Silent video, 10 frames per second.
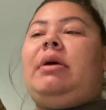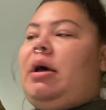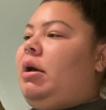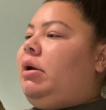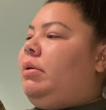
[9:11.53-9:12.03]

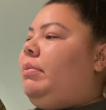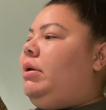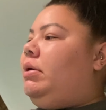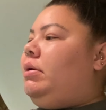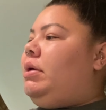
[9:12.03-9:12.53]
Um,
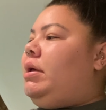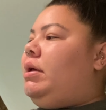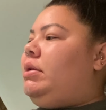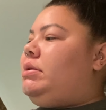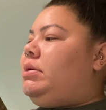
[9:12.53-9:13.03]

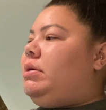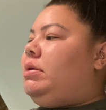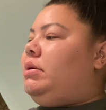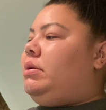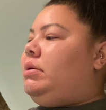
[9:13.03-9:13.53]
it
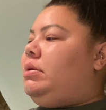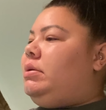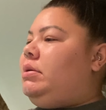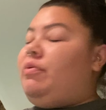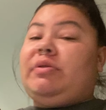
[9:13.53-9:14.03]

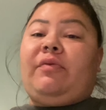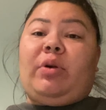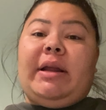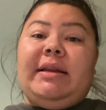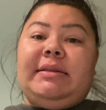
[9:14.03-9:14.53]
is, it was
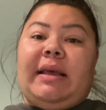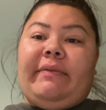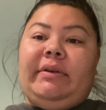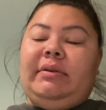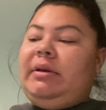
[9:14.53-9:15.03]
$4.97.